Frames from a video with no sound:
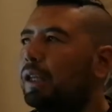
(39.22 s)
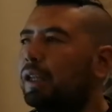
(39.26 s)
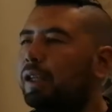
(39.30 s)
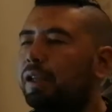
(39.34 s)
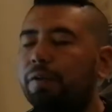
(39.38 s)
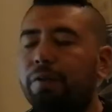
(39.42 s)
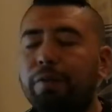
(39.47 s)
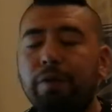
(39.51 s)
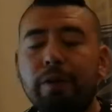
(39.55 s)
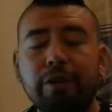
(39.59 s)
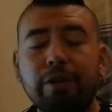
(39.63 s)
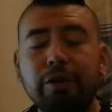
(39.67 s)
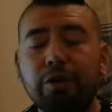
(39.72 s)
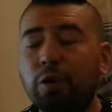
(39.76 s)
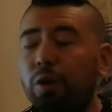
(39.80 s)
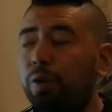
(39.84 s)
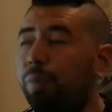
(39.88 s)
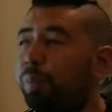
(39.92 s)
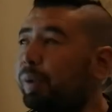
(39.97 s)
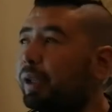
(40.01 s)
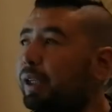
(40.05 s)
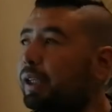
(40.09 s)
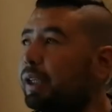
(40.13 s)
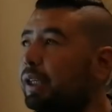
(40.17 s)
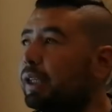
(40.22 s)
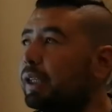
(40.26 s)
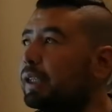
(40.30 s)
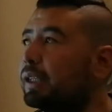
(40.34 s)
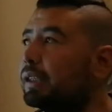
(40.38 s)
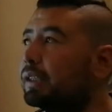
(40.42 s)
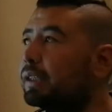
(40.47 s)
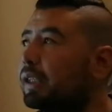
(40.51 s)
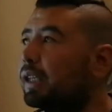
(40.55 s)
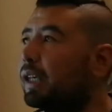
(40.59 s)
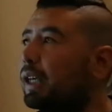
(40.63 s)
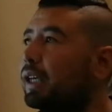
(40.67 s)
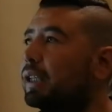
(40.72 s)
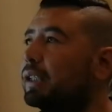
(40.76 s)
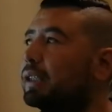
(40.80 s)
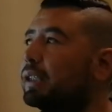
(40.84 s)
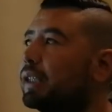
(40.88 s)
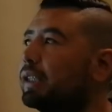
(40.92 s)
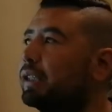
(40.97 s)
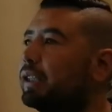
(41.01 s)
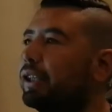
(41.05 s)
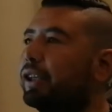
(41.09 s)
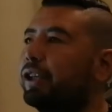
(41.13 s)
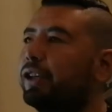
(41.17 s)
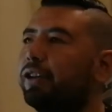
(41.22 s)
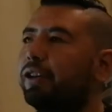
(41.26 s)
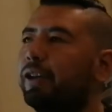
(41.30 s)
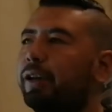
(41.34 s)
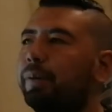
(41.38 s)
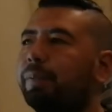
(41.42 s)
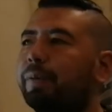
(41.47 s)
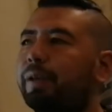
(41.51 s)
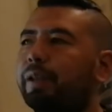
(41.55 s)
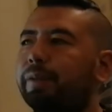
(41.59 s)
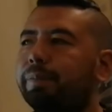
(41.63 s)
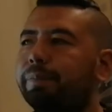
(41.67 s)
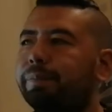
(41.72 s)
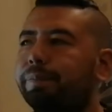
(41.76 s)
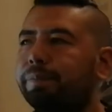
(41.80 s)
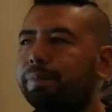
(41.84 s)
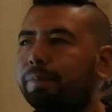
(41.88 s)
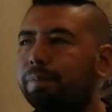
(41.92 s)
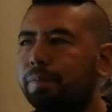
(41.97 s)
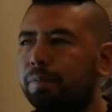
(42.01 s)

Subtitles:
The first topic is assessing grammar.